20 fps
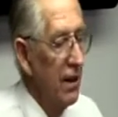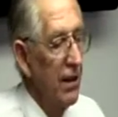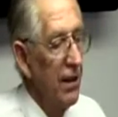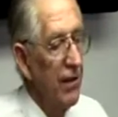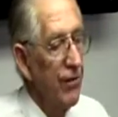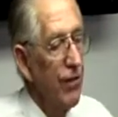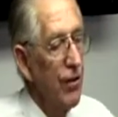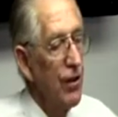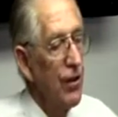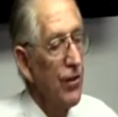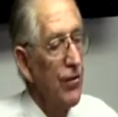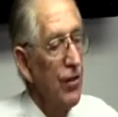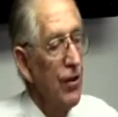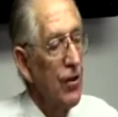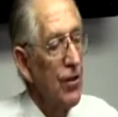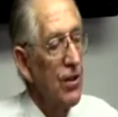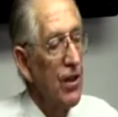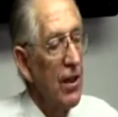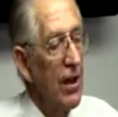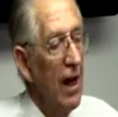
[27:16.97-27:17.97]
the first
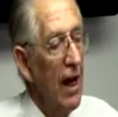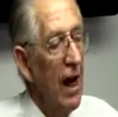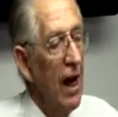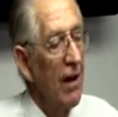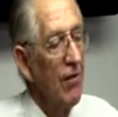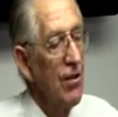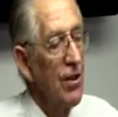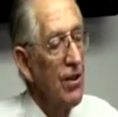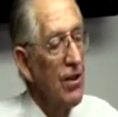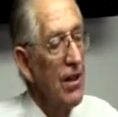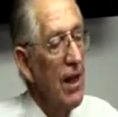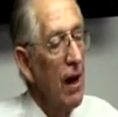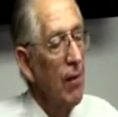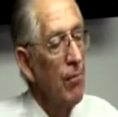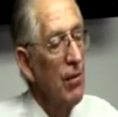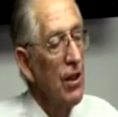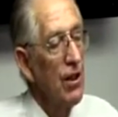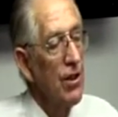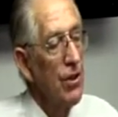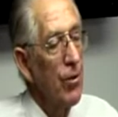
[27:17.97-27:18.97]
fruits of the harvest,
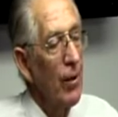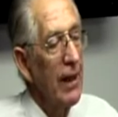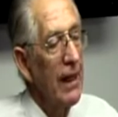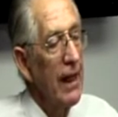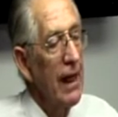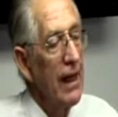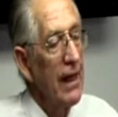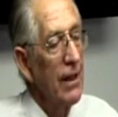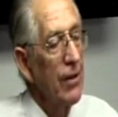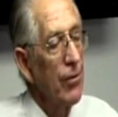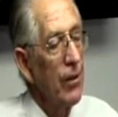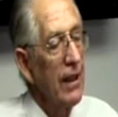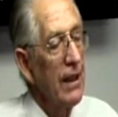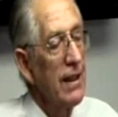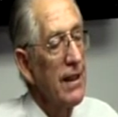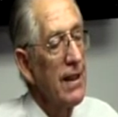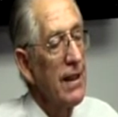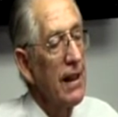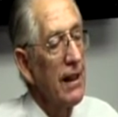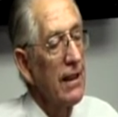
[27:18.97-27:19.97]
Numbers 28,
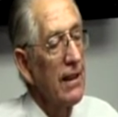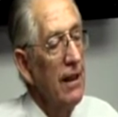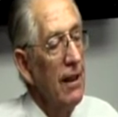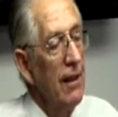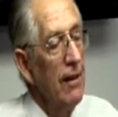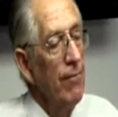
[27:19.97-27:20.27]
26.